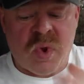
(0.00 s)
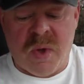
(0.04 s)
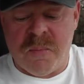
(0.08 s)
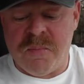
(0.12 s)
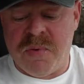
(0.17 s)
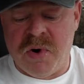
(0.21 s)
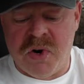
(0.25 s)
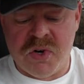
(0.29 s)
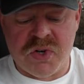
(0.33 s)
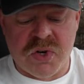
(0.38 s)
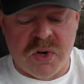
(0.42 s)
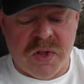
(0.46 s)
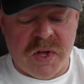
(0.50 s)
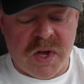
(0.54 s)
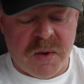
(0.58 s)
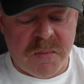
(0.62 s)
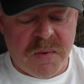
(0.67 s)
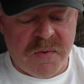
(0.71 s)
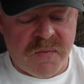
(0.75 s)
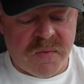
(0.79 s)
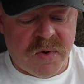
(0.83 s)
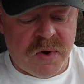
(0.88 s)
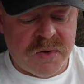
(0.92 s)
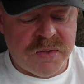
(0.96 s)
I'm pretty sure they come
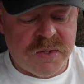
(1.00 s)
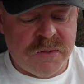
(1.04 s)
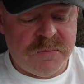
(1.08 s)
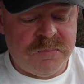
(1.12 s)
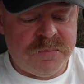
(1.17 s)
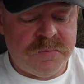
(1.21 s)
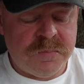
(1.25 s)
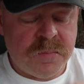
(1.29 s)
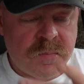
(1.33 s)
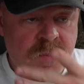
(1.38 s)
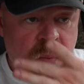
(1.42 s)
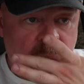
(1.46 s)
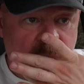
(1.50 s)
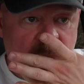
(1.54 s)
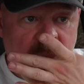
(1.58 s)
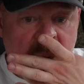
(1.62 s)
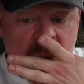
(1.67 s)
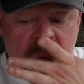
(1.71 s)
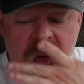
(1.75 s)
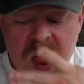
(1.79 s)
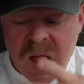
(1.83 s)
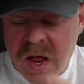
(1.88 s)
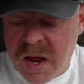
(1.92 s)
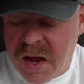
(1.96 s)
in frozen,
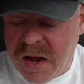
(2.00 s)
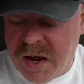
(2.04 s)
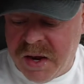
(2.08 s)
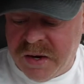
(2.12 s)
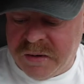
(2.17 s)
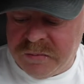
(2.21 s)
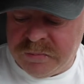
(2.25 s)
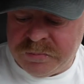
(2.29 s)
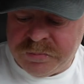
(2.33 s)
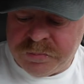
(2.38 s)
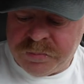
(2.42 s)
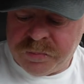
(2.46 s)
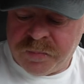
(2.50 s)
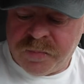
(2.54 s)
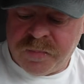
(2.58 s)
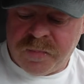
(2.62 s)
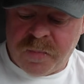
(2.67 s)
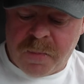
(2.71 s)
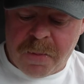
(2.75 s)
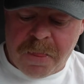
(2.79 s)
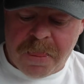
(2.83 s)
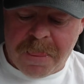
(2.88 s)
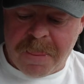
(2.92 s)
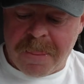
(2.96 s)
and
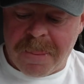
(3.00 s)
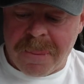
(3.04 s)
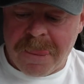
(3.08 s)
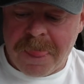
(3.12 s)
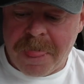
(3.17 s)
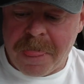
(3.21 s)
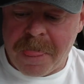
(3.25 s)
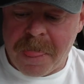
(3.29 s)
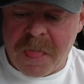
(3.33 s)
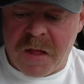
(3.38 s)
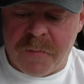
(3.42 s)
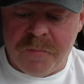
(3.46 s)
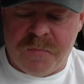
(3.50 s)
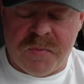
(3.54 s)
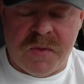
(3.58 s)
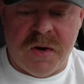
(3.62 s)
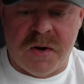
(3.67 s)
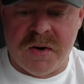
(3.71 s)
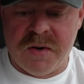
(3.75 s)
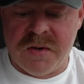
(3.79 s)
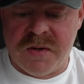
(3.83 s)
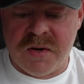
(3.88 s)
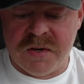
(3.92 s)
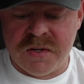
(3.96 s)

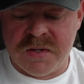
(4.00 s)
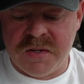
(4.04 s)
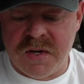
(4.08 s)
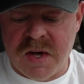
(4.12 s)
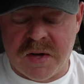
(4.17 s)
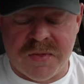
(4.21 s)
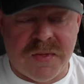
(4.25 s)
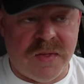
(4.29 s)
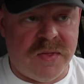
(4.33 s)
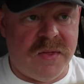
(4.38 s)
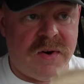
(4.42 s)
there there's nothing.